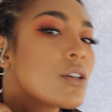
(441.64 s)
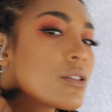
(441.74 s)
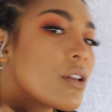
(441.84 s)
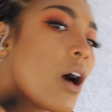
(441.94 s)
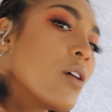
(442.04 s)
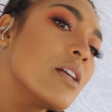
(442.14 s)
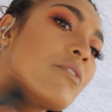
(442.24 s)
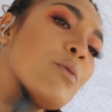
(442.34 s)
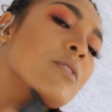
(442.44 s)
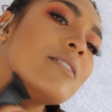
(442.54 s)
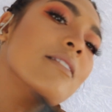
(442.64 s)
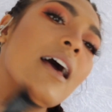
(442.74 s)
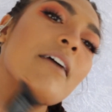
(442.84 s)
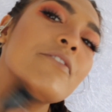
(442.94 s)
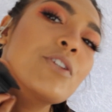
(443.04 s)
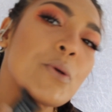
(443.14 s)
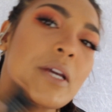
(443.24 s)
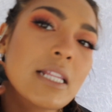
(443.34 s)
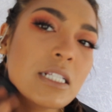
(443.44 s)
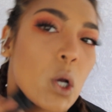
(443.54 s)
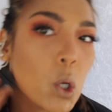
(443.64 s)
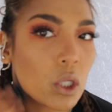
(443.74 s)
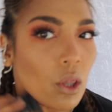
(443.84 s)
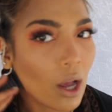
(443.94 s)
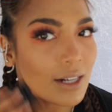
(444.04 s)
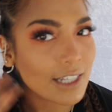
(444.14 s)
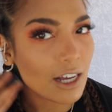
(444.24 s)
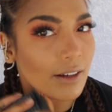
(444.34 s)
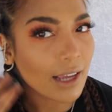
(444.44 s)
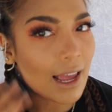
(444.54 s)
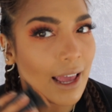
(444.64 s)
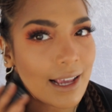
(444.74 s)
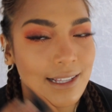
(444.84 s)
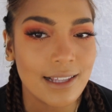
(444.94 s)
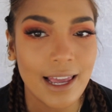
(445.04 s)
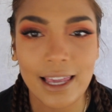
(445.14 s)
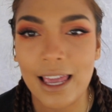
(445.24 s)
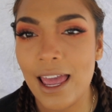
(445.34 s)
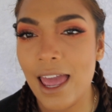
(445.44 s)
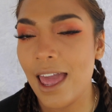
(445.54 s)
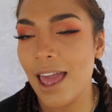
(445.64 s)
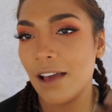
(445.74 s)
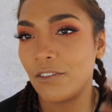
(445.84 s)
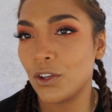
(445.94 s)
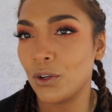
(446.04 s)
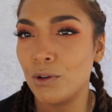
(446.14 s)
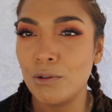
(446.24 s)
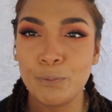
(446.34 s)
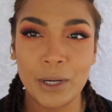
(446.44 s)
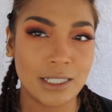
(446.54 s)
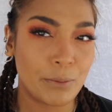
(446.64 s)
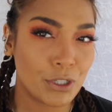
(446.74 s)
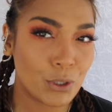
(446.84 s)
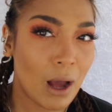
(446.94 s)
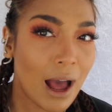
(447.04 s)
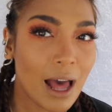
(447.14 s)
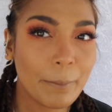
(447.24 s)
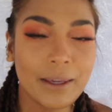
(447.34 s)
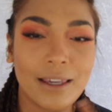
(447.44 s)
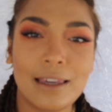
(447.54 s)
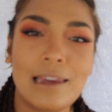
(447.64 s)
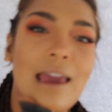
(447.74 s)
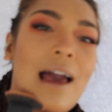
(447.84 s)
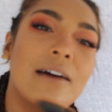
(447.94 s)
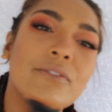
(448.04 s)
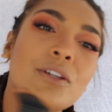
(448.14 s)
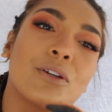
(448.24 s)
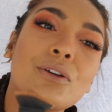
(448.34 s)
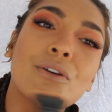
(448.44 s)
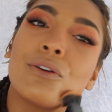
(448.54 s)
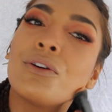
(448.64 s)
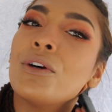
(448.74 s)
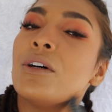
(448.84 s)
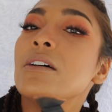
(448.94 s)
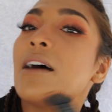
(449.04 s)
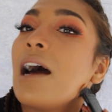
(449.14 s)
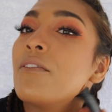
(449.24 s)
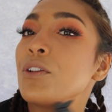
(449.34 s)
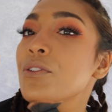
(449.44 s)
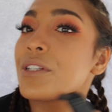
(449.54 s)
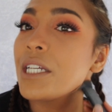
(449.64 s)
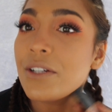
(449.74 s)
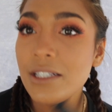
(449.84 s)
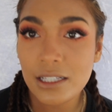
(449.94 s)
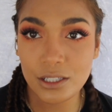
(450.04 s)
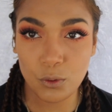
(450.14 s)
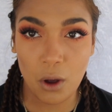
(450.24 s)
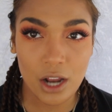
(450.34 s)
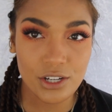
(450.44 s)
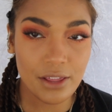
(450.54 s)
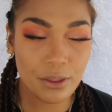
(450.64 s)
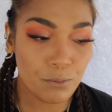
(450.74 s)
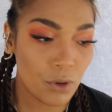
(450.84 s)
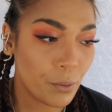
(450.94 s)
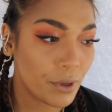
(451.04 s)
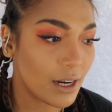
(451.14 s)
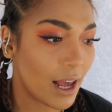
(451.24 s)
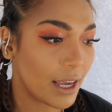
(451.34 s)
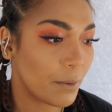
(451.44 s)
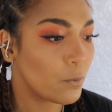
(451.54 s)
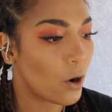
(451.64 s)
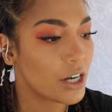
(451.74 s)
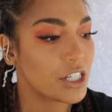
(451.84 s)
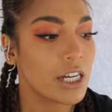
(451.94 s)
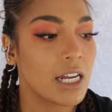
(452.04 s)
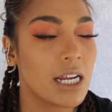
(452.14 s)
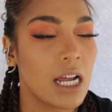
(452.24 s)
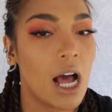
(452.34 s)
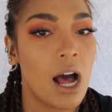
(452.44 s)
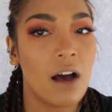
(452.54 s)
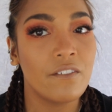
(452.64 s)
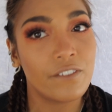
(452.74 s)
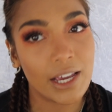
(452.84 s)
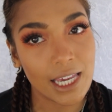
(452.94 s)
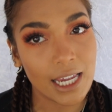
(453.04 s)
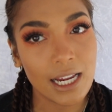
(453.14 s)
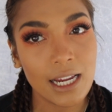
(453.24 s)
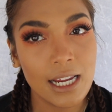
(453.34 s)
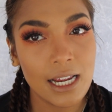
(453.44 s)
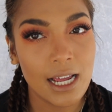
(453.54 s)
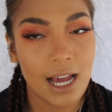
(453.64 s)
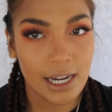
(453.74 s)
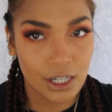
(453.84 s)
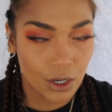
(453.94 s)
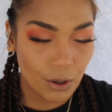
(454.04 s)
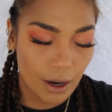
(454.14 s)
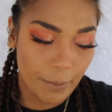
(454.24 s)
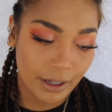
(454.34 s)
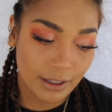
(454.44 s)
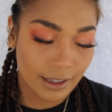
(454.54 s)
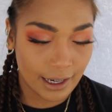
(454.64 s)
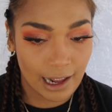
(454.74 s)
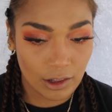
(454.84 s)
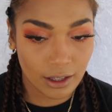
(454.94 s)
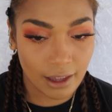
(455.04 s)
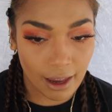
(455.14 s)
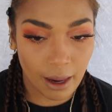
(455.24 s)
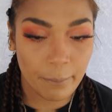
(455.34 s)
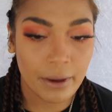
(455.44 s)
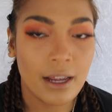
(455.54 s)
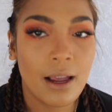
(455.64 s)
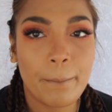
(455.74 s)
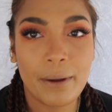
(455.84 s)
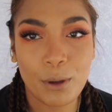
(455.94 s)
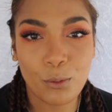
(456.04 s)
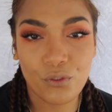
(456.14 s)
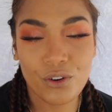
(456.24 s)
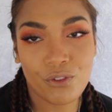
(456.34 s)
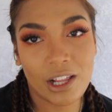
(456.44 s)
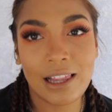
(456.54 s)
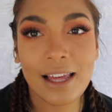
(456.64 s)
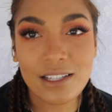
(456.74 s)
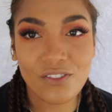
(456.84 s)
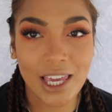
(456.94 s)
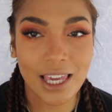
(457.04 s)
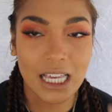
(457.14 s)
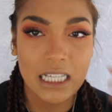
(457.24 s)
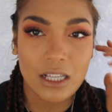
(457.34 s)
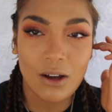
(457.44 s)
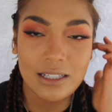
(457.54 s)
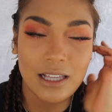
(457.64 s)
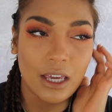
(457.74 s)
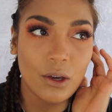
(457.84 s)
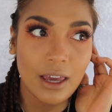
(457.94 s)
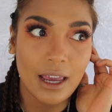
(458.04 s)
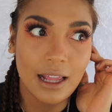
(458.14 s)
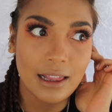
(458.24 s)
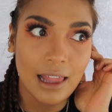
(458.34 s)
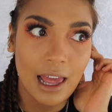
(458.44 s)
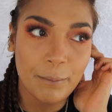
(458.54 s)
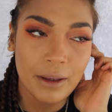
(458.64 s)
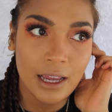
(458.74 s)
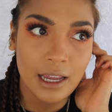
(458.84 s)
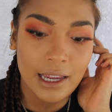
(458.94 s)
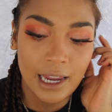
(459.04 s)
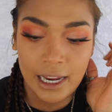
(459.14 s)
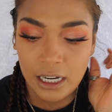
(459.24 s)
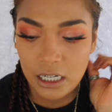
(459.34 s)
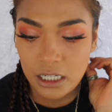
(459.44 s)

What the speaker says: So how's everyone's life during this whole lockdown, guys? Like, have you picked up a new hobby? Have you have new series to watch? At the moment, I am watching Viking. I know I'm gonna late out the game, but my boyfriend really likes Viking, so I was like, okay, let me get...